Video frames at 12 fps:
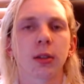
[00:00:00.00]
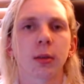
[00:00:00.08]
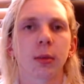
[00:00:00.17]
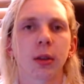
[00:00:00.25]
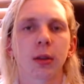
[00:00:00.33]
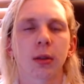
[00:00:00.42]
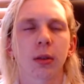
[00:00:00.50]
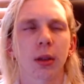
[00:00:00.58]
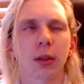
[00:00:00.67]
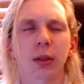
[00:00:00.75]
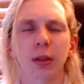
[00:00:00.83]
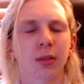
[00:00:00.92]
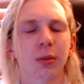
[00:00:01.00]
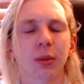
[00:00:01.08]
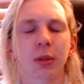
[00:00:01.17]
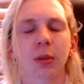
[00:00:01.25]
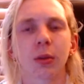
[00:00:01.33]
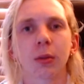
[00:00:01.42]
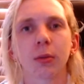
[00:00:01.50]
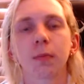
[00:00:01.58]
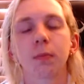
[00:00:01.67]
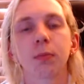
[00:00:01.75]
something, I think that's what it's called.